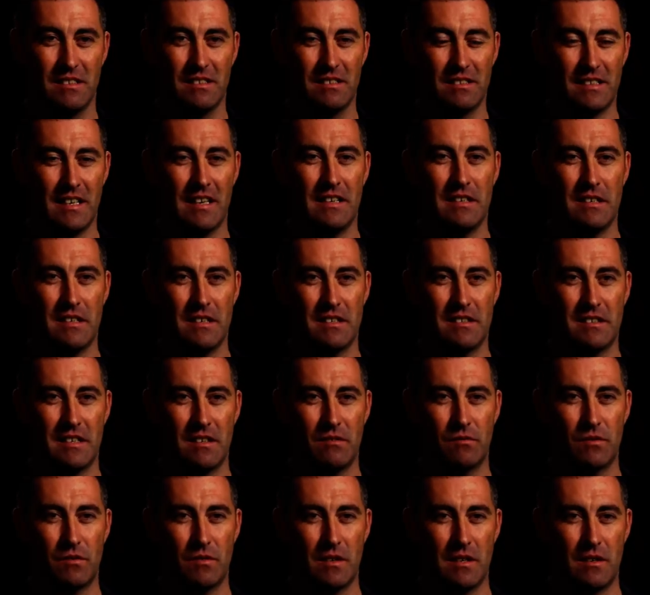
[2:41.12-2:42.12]
10 years
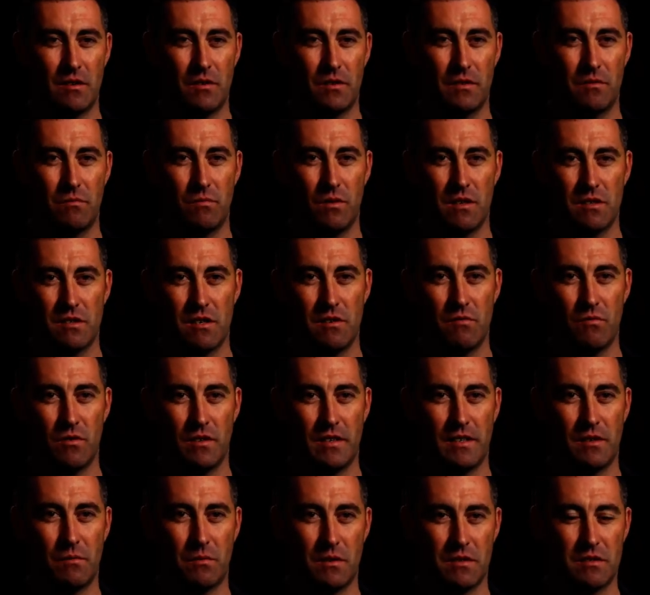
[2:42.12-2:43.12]
down the road, was I
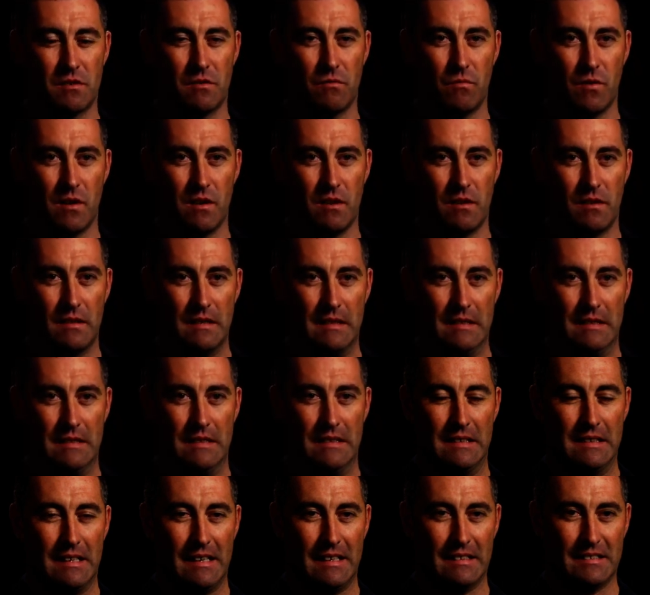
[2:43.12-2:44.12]
right, was I wrong?
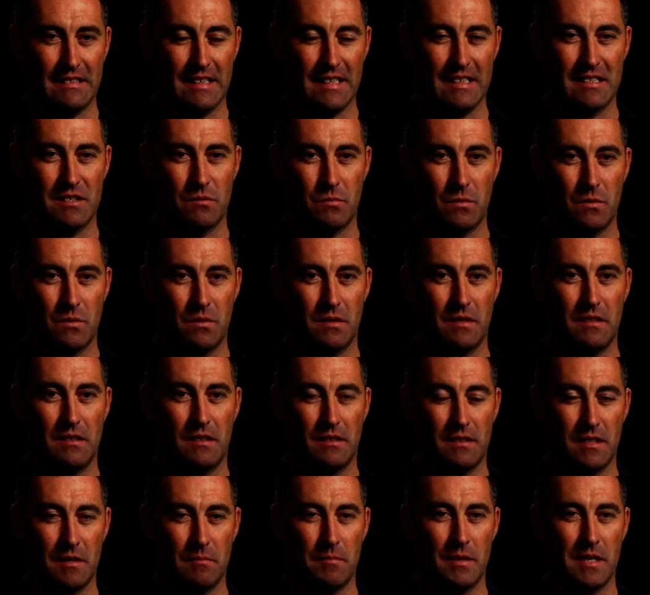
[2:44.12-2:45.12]
And that's why I
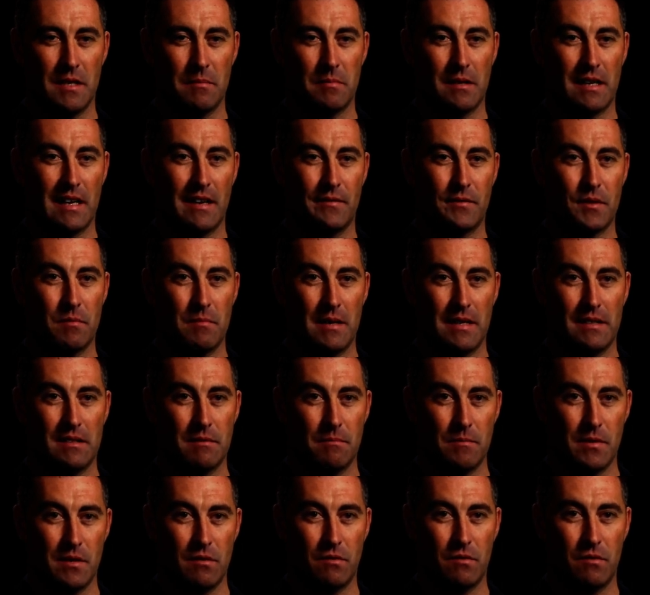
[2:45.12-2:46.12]
think people have to make the
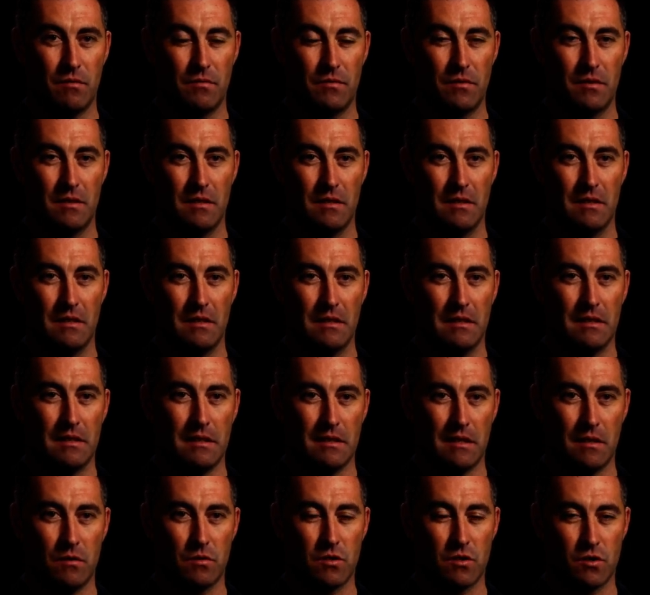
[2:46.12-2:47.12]
move, you
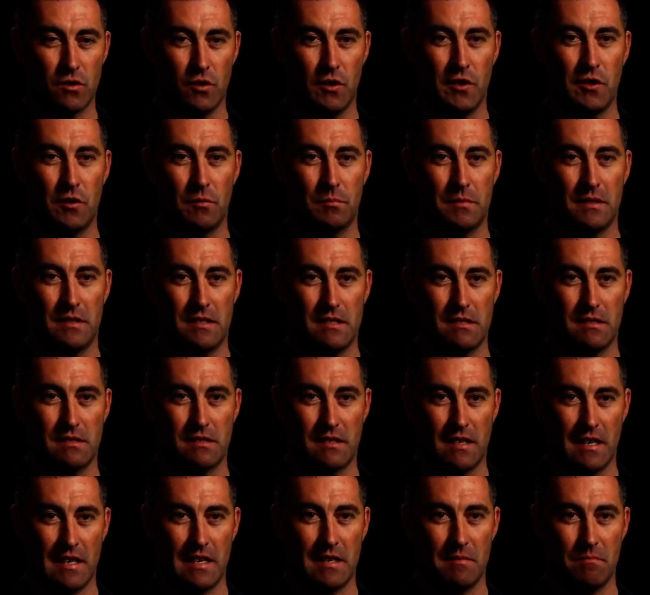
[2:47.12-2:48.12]
know, sign up to this
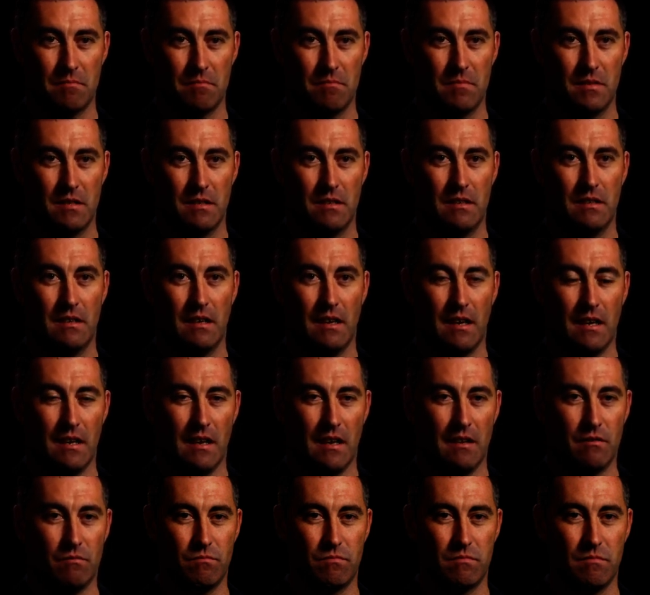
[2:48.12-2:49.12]
scheme
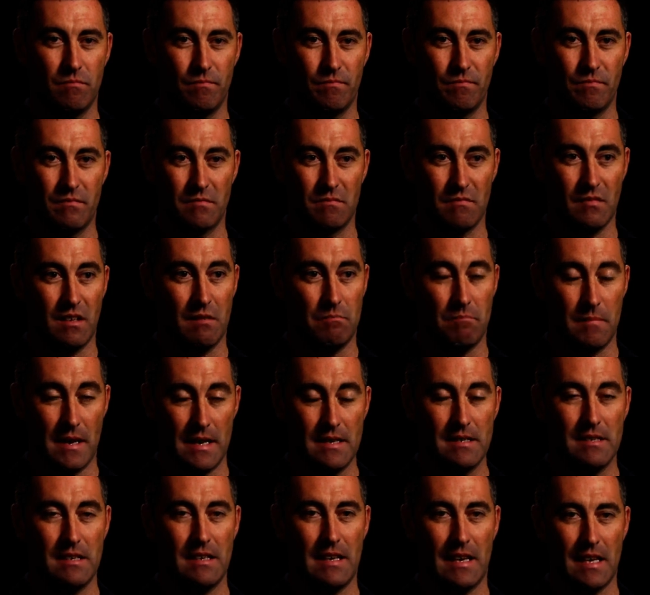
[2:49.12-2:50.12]
and
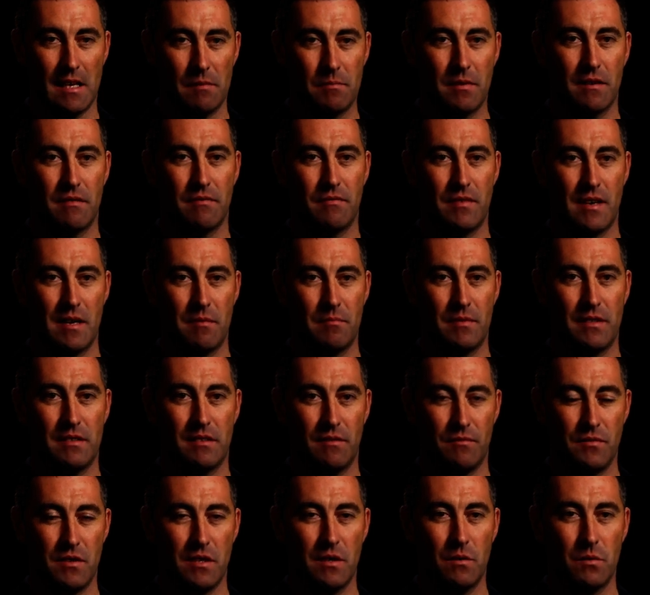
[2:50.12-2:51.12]
basically help your family in the
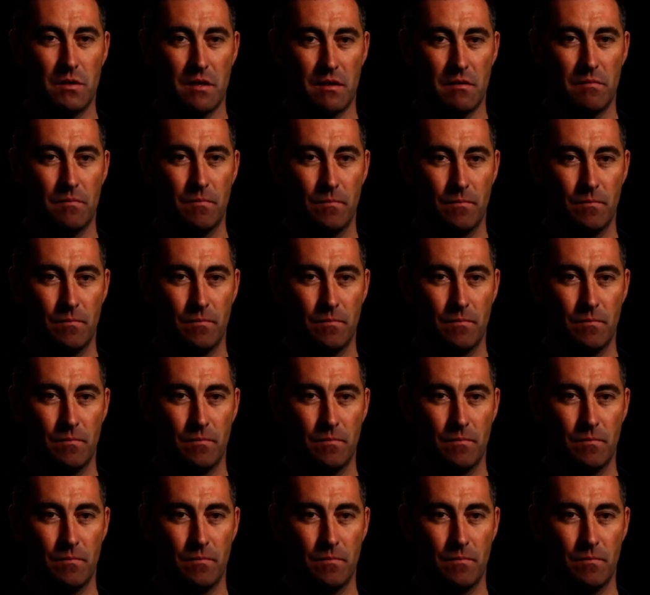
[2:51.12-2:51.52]
future.